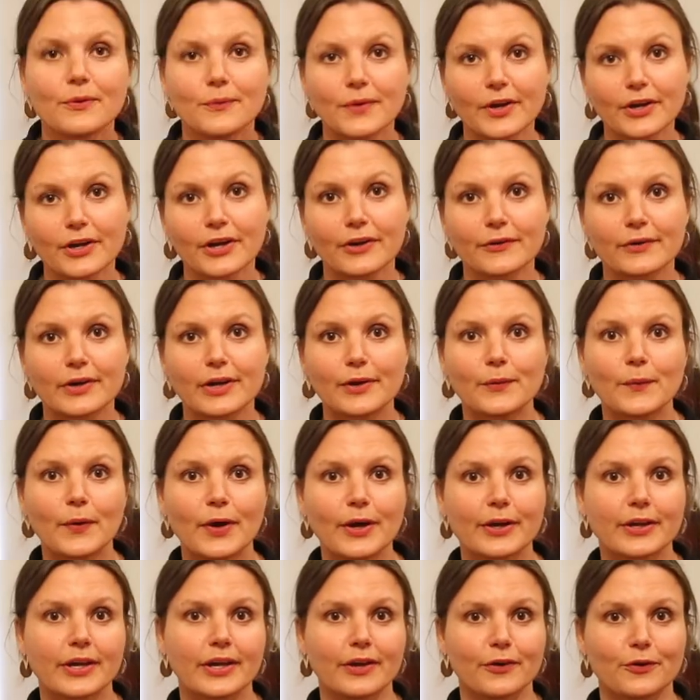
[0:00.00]
We are currently
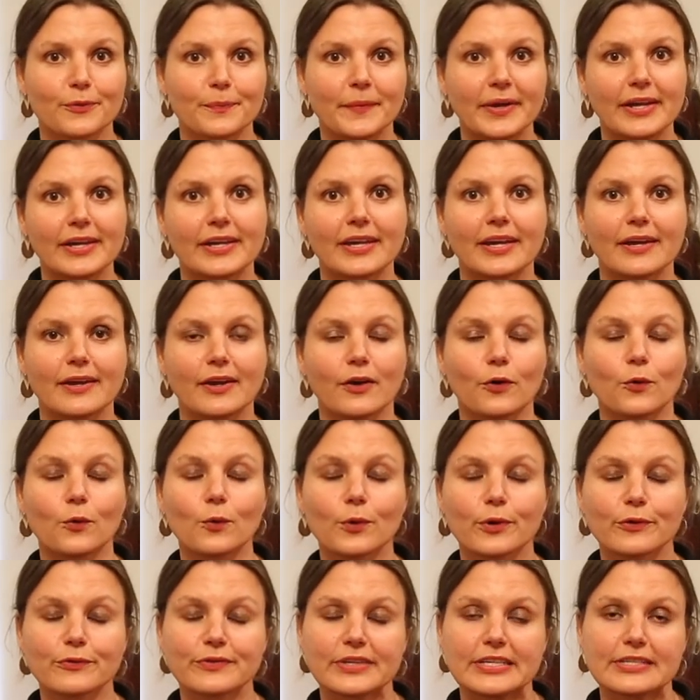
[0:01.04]
working on making
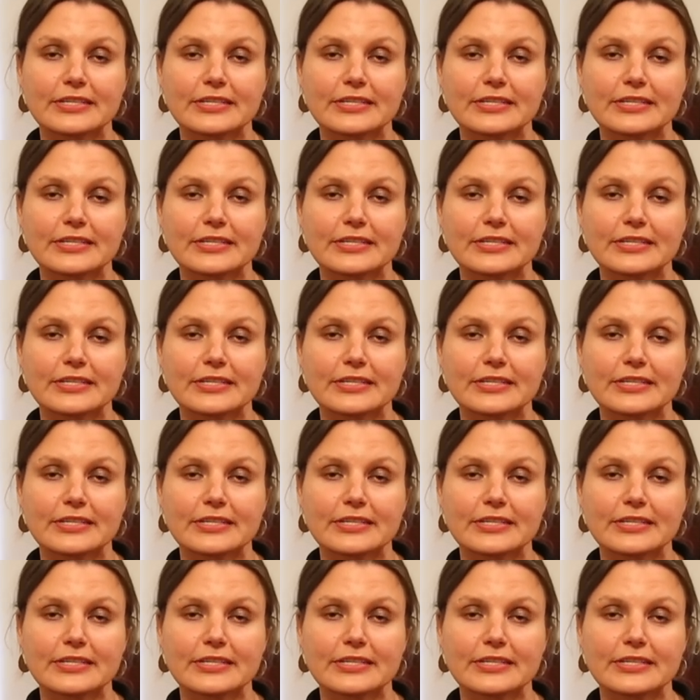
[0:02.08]
all of